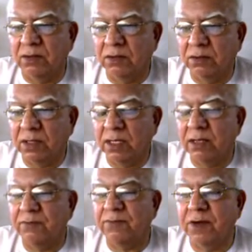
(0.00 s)
you
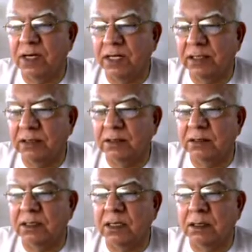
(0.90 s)
can find
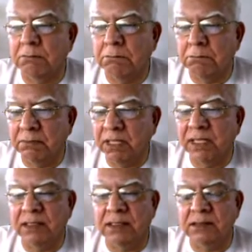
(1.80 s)

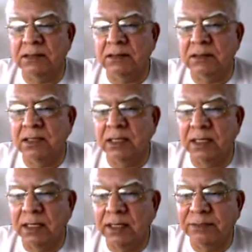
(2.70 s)
many
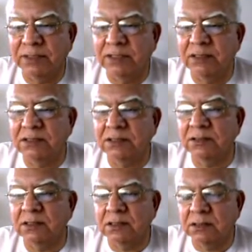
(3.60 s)
Ahmadis
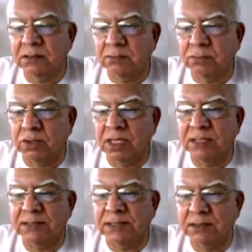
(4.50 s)

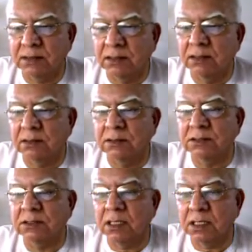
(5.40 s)
boys and
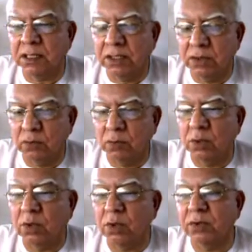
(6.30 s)
girls are
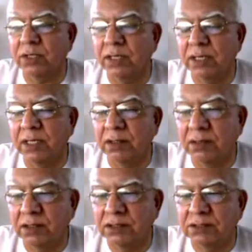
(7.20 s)
involved
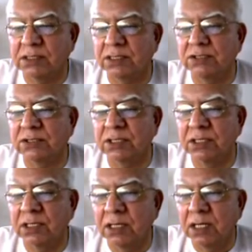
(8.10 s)
in the
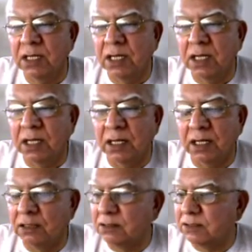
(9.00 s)
discussion,
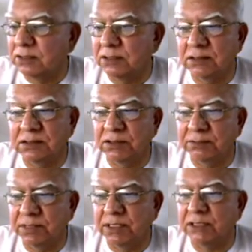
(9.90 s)
in the
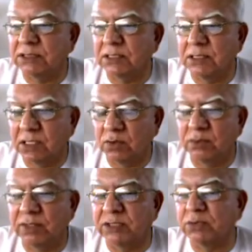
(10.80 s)
debates and
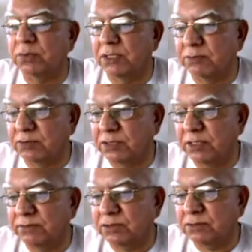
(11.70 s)
arguments with the
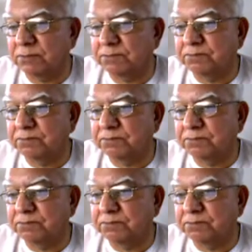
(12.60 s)
Muslims.